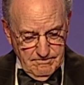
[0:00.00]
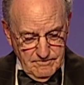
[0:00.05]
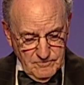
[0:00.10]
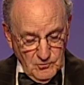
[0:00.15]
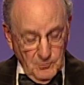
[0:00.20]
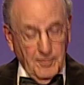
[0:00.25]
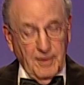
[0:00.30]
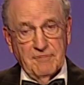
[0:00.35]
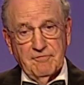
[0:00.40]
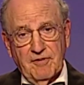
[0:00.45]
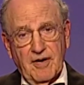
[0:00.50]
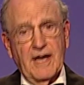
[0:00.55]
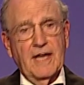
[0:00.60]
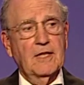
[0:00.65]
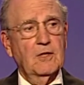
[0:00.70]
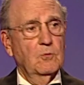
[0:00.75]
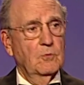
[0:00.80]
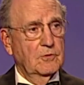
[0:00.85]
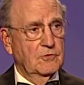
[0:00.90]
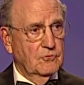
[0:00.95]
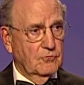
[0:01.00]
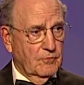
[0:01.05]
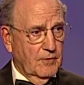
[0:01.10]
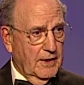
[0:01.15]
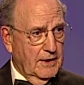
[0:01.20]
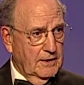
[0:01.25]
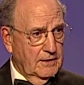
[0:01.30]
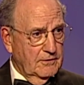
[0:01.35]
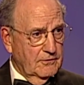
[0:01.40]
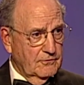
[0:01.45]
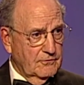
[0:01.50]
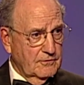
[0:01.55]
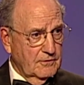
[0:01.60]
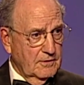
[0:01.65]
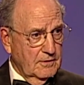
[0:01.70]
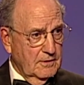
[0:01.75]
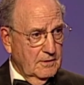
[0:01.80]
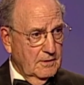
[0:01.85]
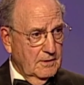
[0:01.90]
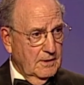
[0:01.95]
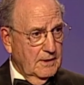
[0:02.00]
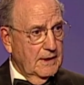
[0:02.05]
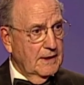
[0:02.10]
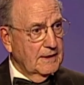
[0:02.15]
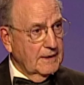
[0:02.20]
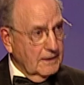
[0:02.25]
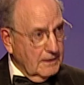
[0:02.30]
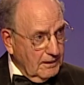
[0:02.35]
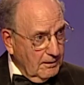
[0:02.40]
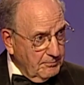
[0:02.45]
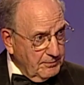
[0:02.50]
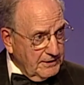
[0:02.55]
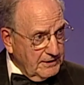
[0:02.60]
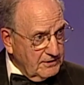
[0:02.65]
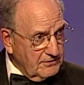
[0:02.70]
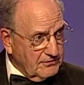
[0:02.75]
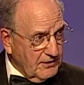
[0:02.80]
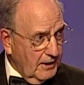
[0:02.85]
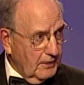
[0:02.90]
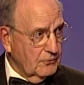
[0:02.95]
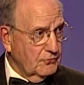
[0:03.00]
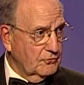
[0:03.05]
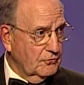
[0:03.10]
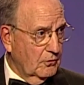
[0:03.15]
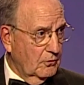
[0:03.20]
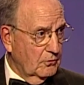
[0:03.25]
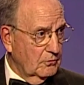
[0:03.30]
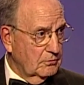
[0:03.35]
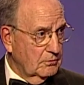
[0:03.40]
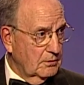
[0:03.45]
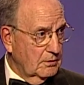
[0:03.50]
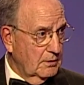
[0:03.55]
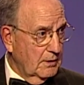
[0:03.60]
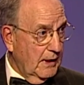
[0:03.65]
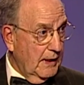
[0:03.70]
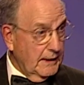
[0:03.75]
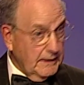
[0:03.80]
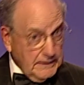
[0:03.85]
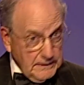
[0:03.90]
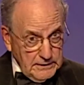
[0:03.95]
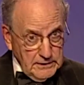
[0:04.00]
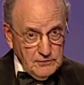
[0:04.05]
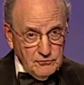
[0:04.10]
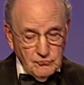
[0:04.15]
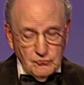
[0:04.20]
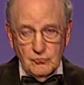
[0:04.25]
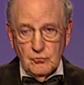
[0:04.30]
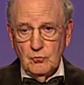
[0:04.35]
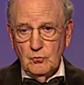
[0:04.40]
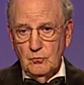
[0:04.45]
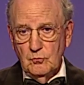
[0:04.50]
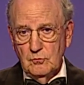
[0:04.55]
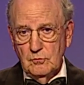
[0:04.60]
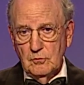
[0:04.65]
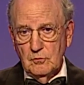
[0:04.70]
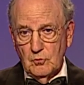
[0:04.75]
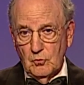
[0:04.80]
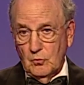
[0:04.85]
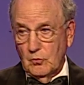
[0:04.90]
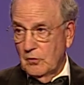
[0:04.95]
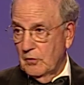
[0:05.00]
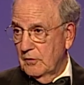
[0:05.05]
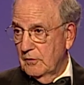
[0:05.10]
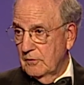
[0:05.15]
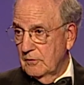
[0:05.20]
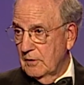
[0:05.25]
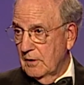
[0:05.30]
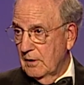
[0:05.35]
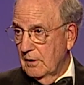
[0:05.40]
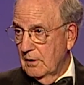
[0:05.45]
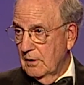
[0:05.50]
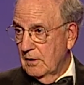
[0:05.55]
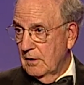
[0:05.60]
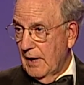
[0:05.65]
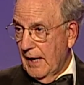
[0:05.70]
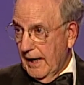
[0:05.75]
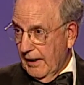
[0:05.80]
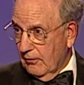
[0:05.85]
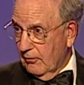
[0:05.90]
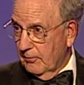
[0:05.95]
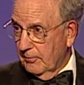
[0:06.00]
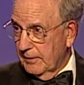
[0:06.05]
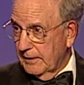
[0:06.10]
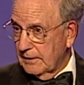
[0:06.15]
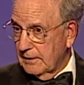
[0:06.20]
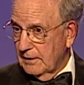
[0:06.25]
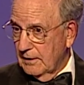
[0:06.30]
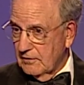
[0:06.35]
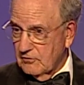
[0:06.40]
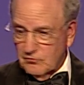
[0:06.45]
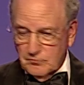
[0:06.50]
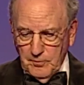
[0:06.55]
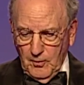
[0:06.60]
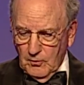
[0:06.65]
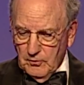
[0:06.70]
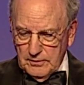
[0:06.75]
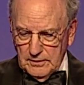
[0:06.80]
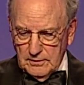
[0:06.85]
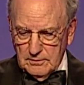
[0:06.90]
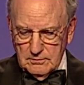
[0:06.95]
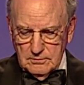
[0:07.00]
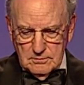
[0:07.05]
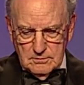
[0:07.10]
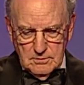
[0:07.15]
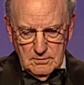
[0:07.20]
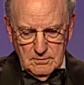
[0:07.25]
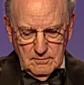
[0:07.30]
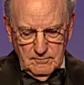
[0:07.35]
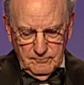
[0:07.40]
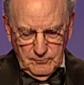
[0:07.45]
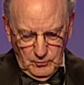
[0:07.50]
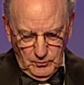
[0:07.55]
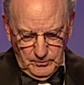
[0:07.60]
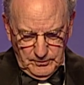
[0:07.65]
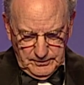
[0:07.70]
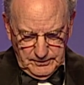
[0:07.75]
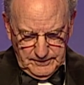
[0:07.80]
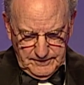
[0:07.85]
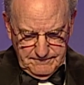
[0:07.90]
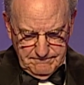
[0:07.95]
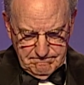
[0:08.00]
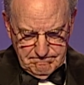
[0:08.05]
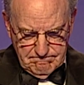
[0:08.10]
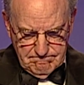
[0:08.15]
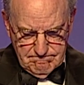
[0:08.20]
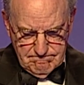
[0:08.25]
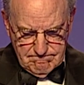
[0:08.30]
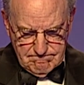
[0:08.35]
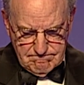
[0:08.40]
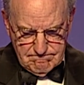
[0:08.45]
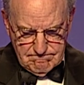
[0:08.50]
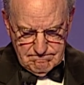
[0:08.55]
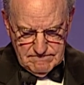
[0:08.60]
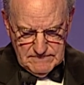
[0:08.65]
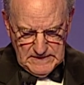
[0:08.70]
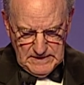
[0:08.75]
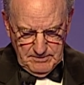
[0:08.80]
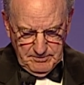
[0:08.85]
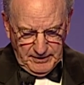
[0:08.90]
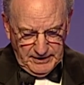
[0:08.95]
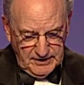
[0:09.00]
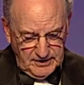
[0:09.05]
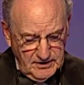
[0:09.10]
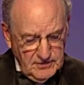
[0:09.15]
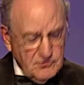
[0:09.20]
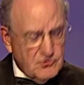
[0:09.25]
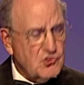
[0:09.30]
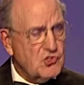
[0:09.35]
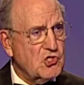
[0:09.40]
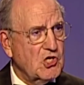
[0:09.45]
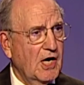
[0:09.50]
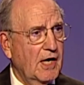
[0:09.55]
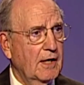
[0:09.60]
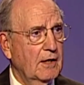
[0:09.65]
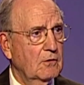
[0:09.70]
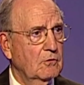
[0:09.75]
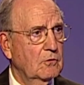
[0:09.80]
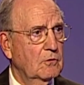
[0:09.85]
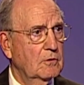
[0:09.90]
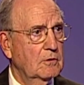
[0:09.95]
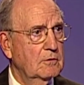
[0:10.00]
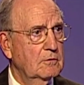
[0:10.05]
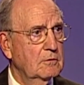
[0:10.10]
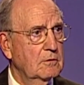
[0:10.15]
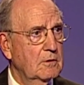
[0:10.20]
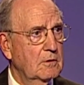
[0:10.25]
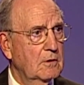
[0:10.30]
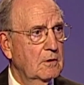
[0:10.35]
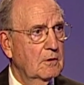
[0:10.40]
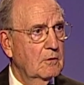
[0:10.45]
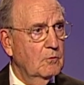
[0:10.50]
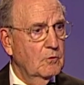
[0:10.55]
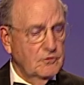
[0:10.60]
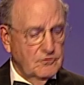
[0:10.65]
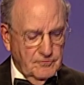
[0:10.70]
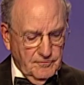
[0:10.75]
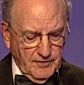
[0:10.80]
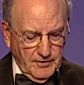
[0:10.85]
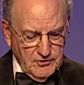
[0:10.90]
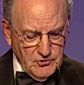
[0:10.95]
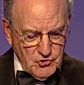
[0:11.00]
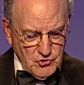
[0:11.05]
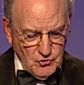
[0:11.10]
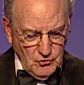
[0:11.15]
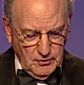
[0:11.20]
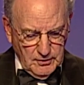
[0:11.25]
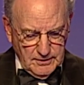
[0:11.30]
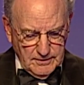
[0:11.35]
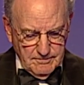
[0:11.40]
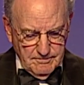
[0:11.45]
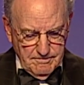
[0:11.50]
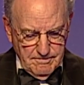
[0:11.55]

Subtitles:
So my father was raised in a Lebanese household, and he soon learned Arabic and spoke it fluently. But his childhood was very short.